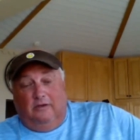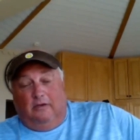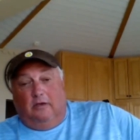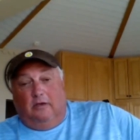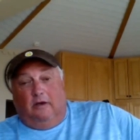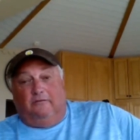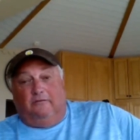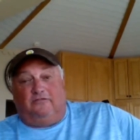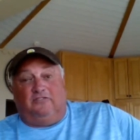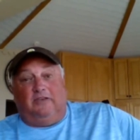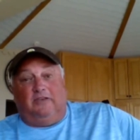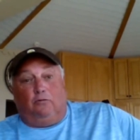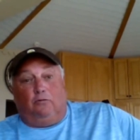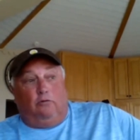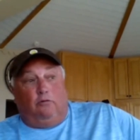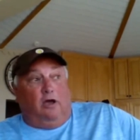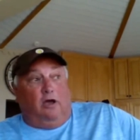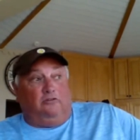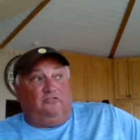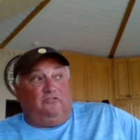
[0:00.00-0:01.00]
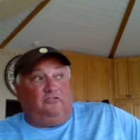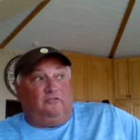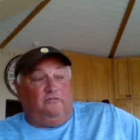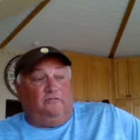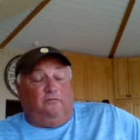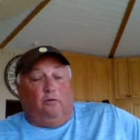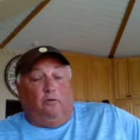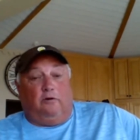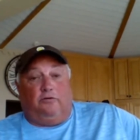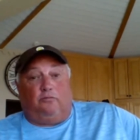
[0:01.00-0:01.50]
of seeing Rush
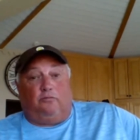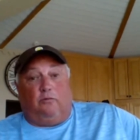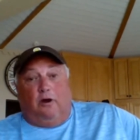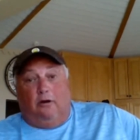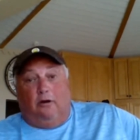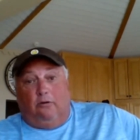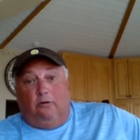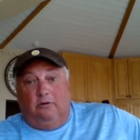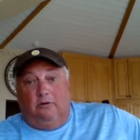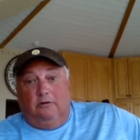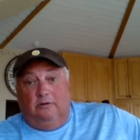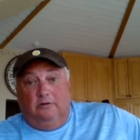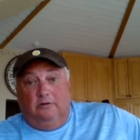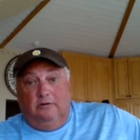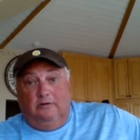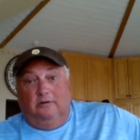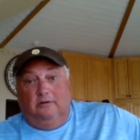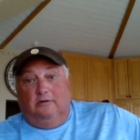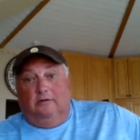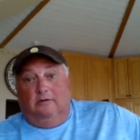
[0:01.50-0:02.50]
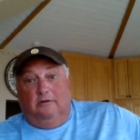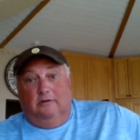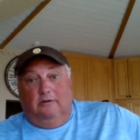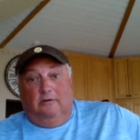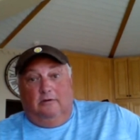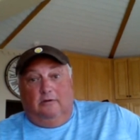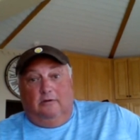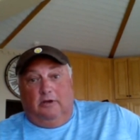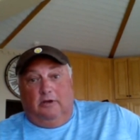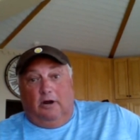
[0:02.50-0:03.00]
fourth row,
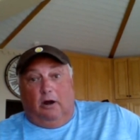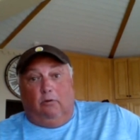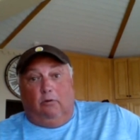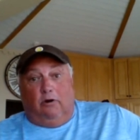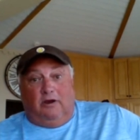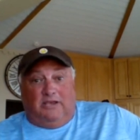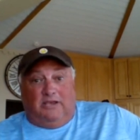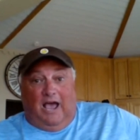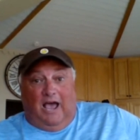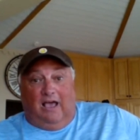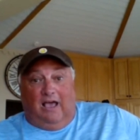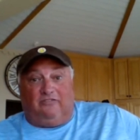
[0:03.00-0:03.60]
you know, or yes,